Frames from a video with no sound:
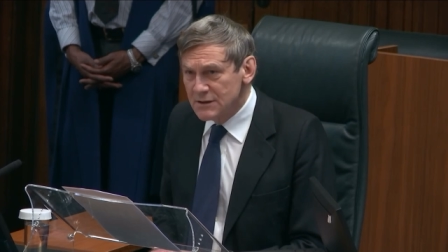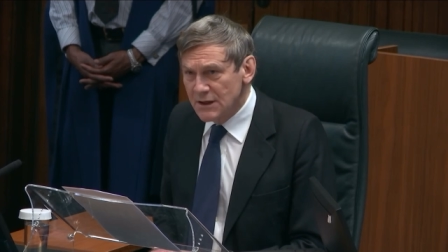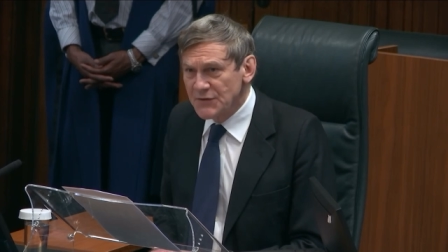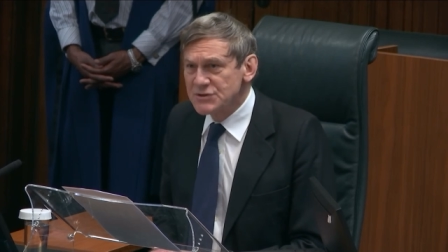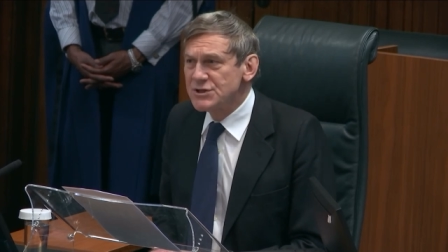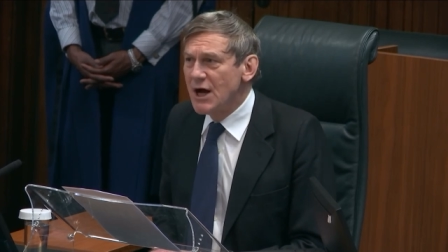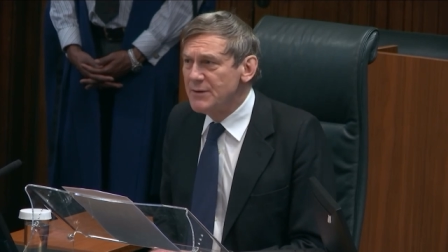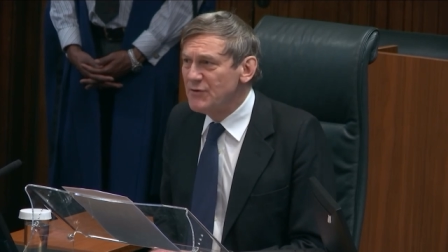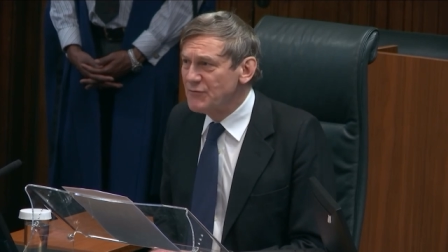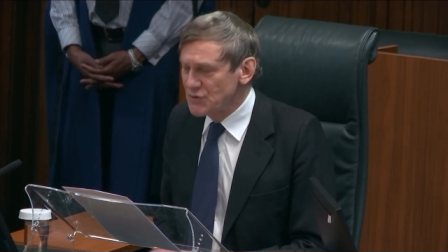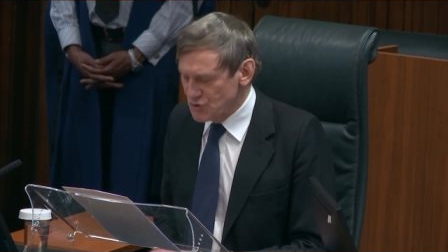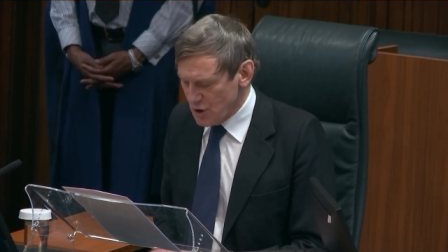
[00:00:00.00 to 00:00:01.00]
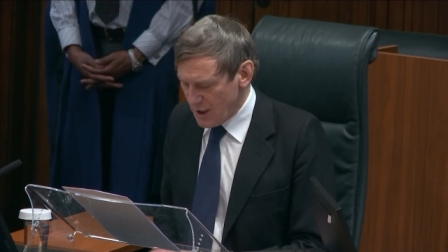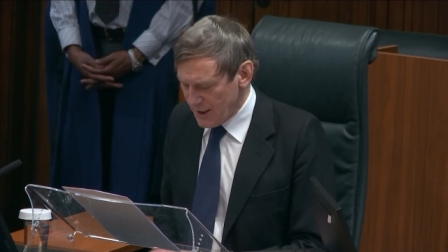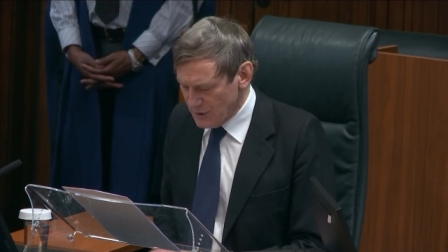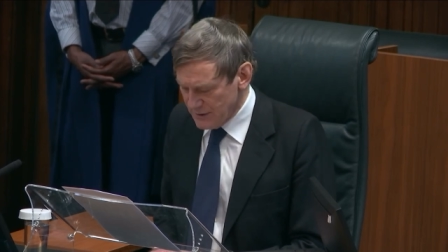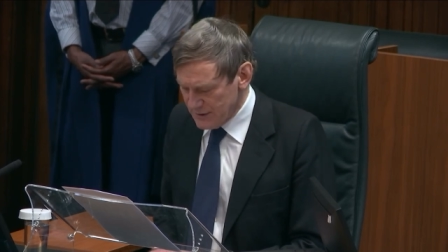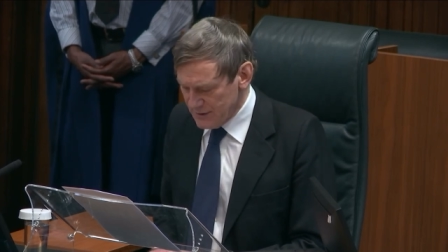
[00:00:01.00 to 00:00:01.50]
At the time of the
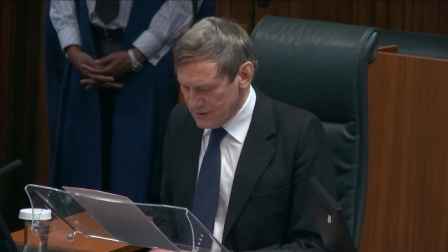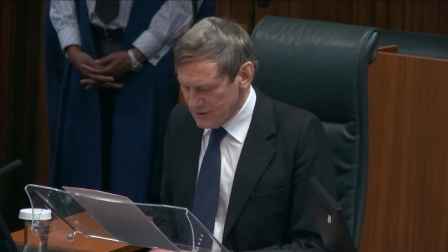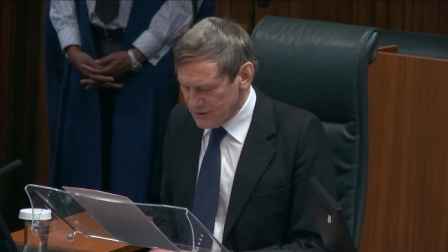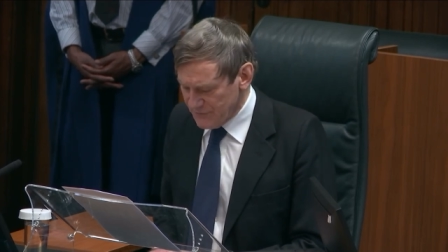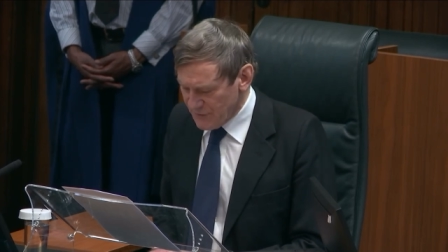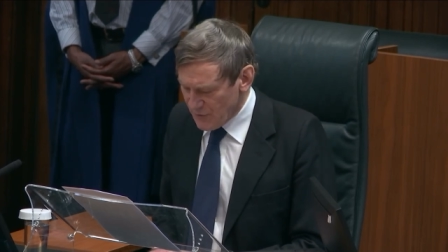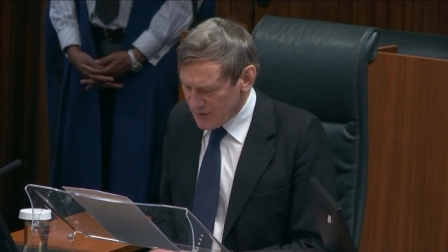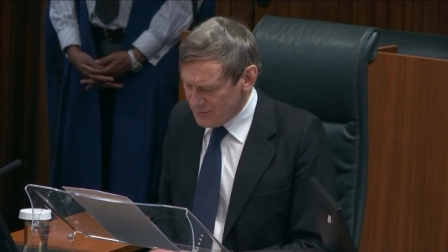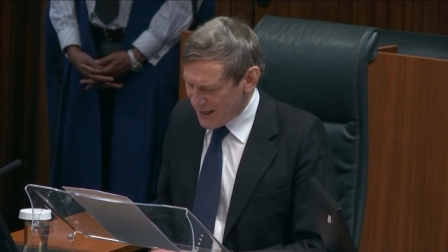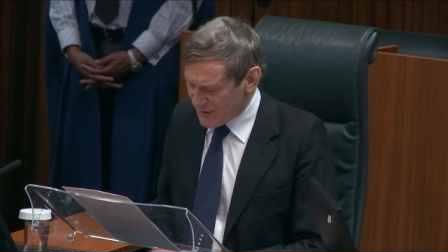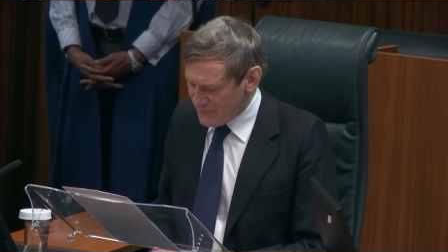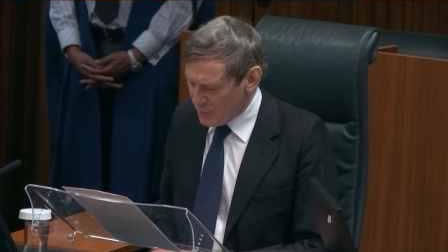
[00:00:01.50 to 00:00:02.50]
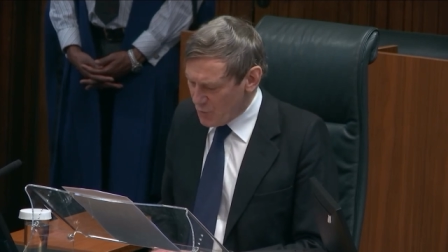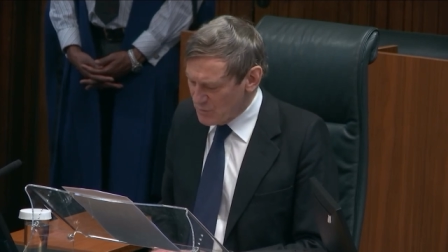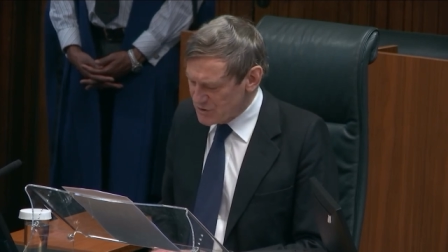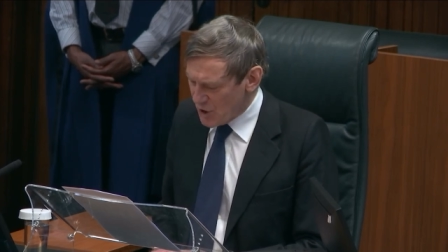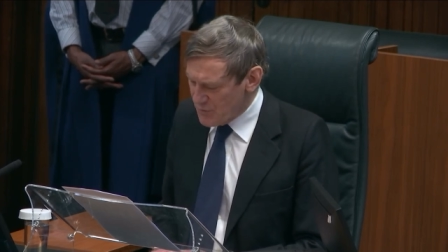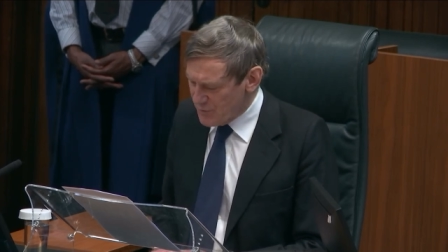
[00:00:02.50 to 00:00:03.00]
trial, the viewing platform
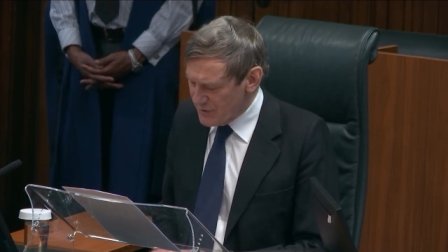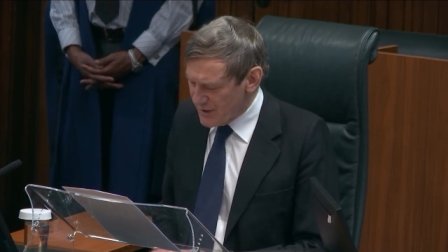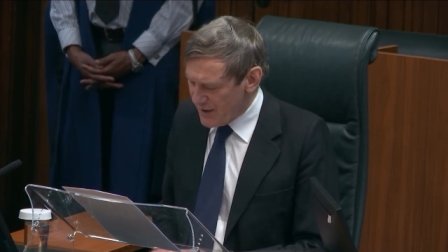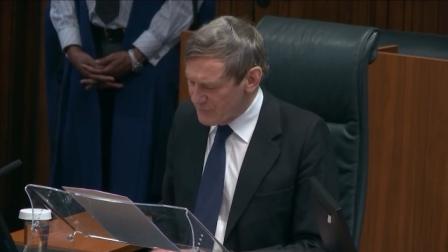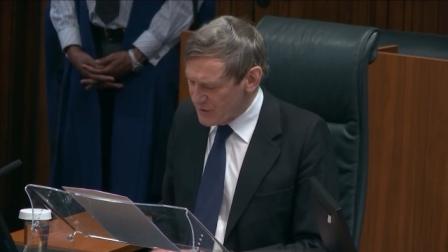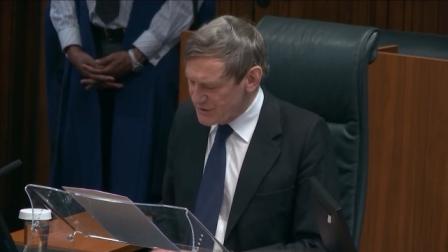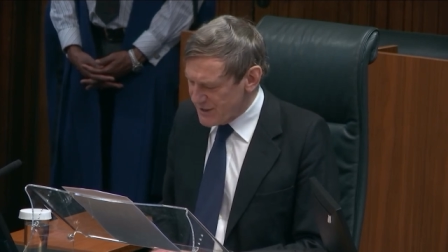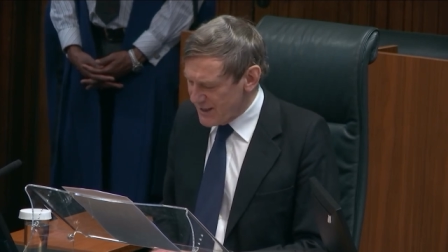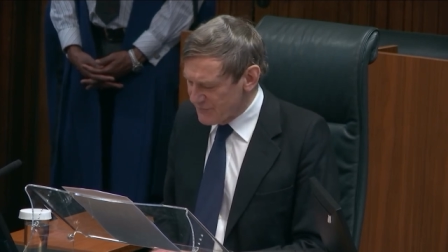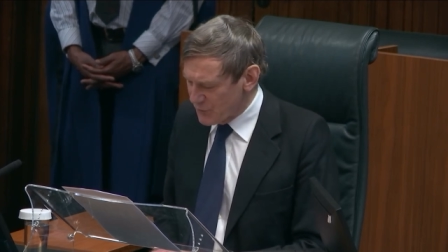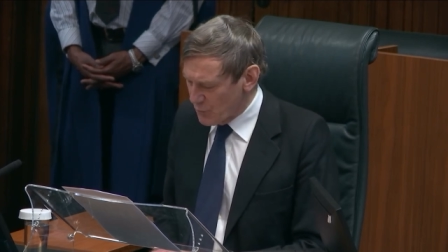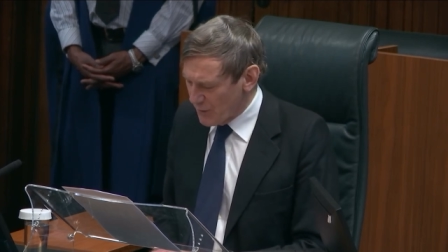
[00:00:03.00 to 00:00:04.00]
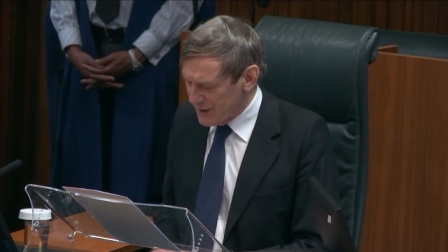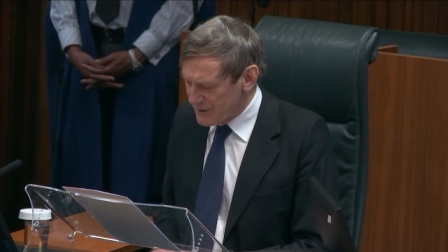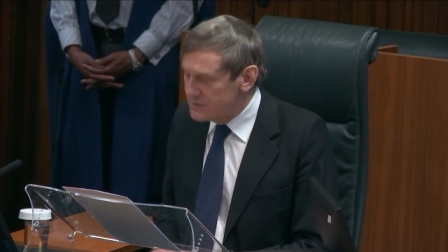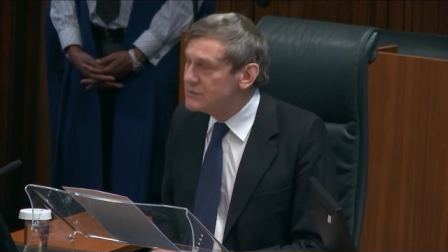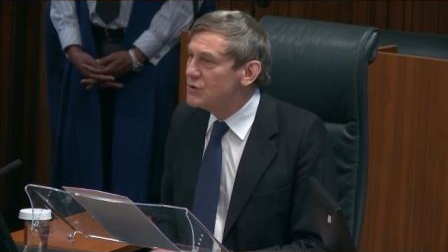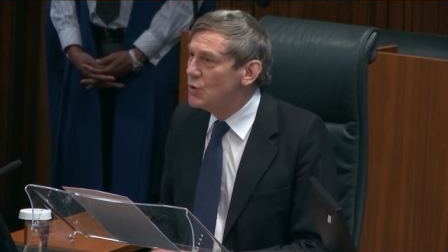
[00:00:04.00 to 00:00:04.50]
was open every day of the
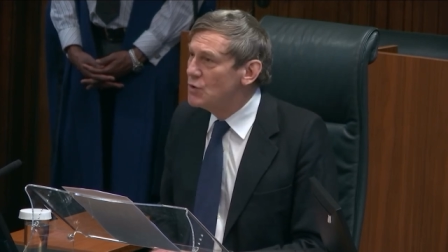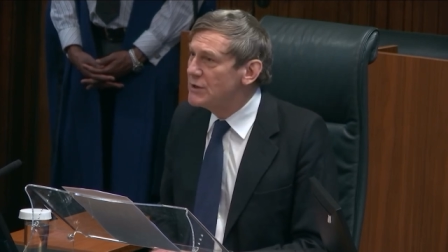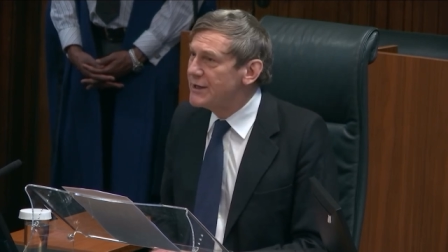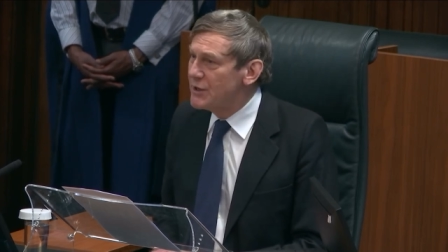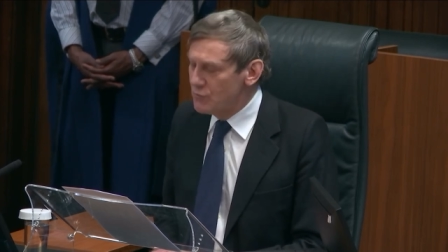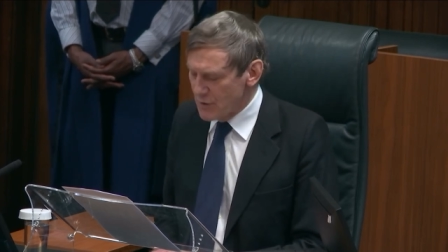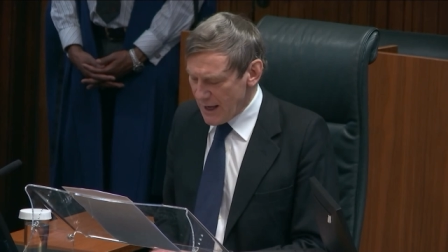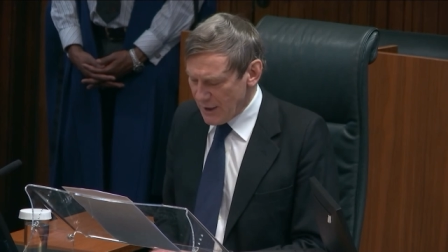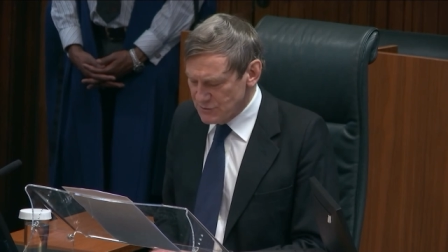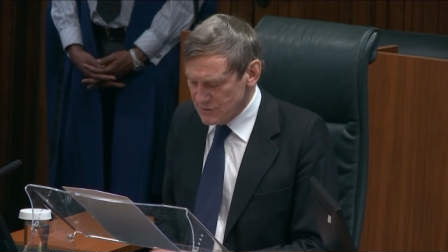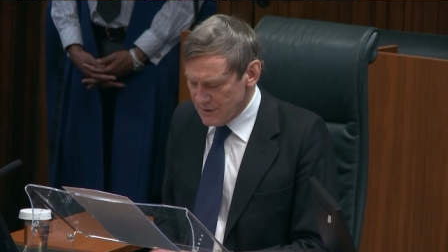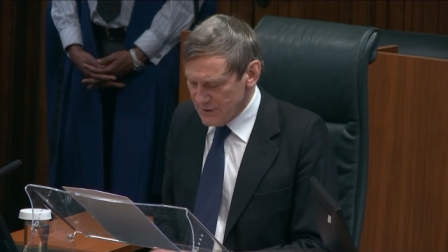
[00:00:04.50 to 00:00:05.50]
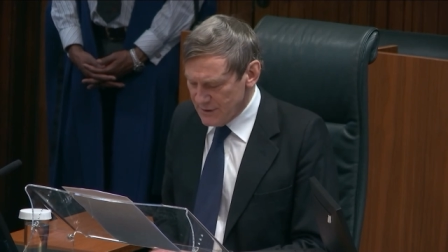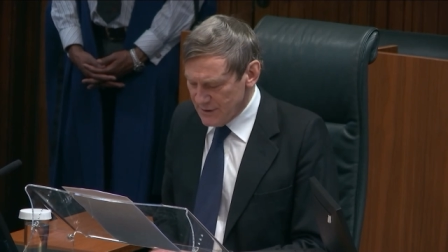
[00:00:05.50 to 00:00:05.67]
week, all year round,